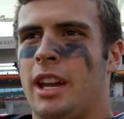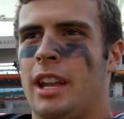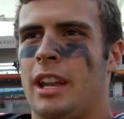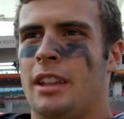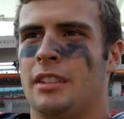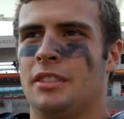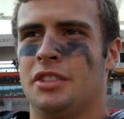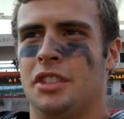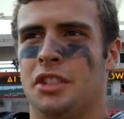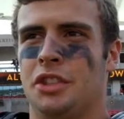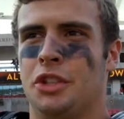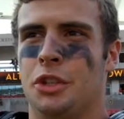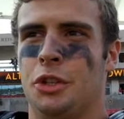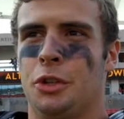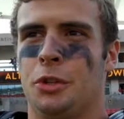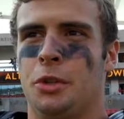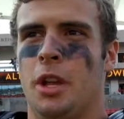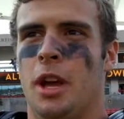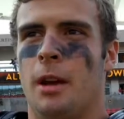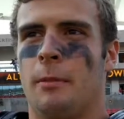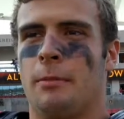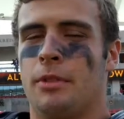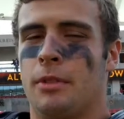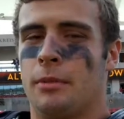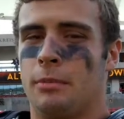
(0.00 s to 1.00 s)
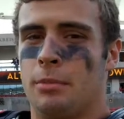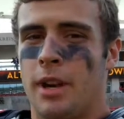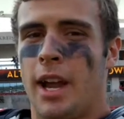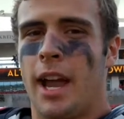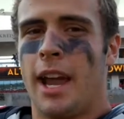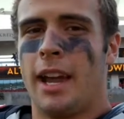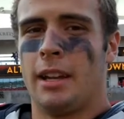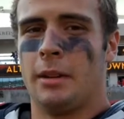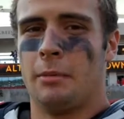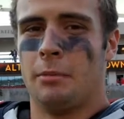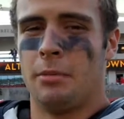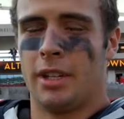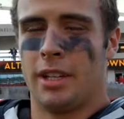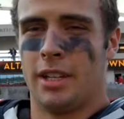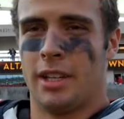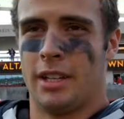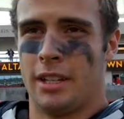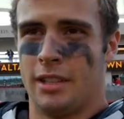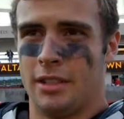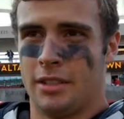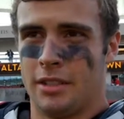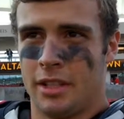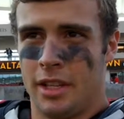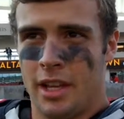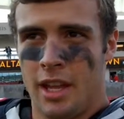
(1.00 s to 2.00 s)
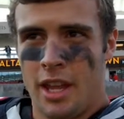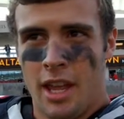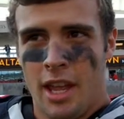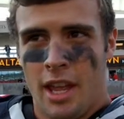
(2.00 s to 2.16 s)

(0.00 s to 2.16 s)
kind of as a tune-up for Brighton, because